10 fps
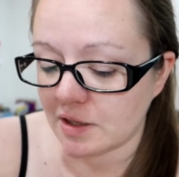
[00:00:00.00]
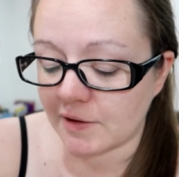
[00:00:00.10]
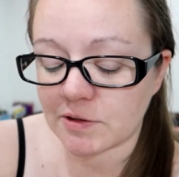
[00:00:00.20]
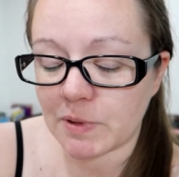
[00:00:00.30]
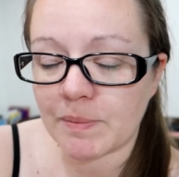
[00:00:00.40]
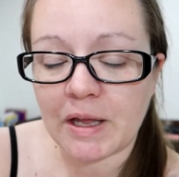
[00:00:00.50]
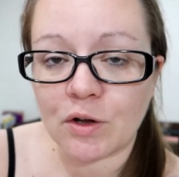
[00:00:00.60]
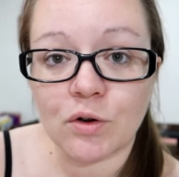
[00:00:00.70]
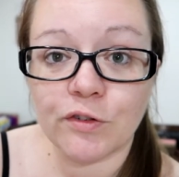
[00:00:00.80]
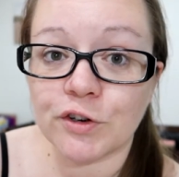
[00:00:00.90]
that was my
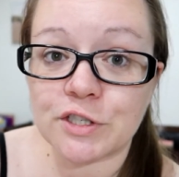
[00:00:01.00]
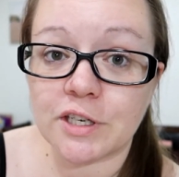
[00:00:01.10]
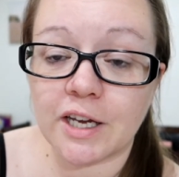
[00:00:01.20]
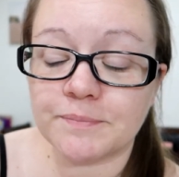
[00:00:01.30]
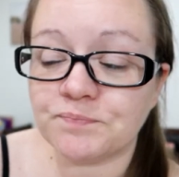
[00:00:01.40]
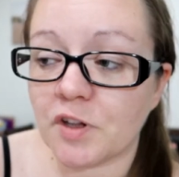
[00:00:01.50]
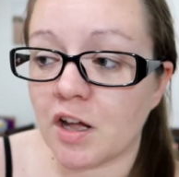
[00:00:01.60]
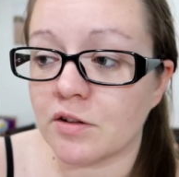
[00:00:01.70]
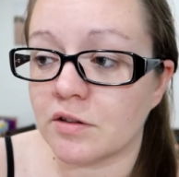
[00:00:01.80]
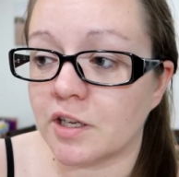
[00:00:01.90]
main goal for today
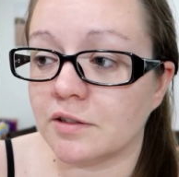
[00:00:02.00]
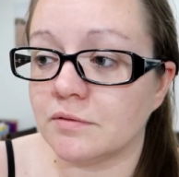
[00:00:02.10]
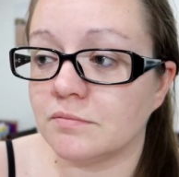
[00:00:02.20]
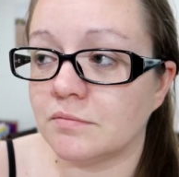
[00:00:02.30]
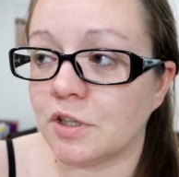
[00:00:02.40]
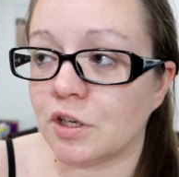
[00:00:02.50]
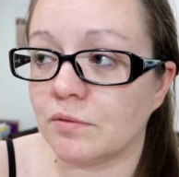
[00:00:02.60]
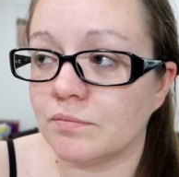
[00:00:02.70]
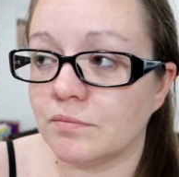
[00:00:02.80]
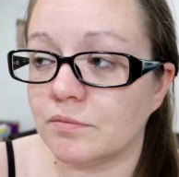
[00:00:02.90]
other than, you
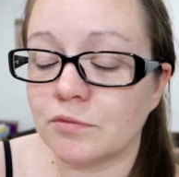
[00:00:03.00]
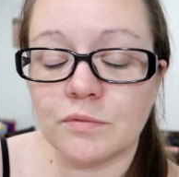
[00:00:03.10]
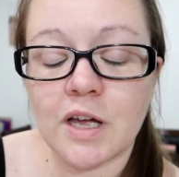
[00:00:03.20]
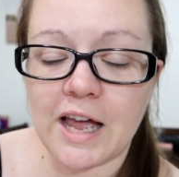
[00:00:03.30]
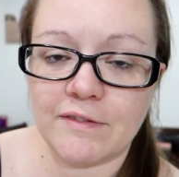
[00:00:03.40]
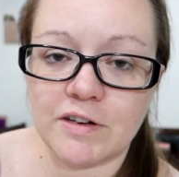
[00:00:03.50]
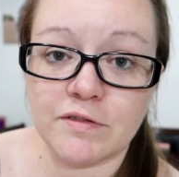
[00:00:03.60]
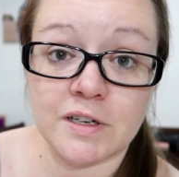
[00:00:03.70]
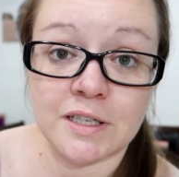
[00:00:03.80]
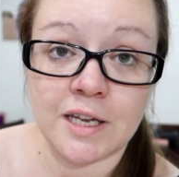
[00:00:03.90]
know, having
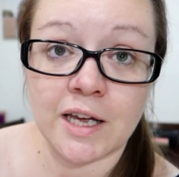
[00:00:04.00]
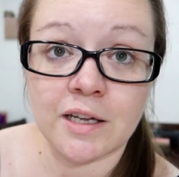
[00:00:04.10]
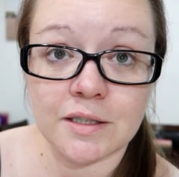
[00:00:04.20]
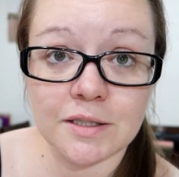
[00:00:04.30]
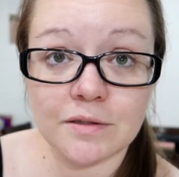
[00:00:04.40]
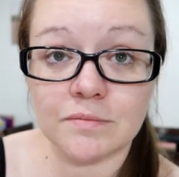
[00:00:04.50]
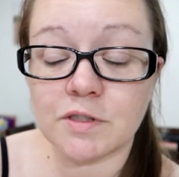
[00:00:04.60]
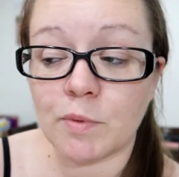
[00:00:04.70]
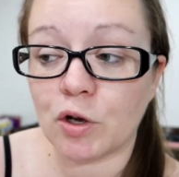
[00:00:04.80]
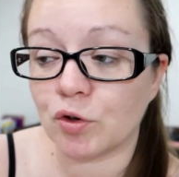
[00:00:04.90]
fun at
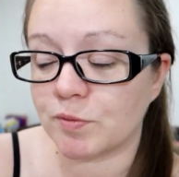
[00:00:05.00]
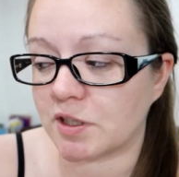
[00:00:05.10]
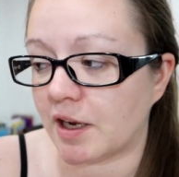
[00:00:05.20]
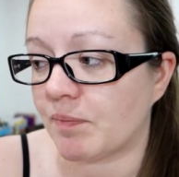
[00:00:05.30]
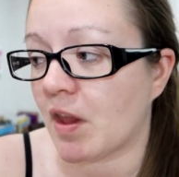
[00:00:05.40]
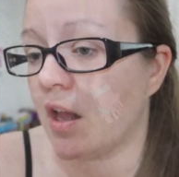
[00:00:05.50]
small group tonight.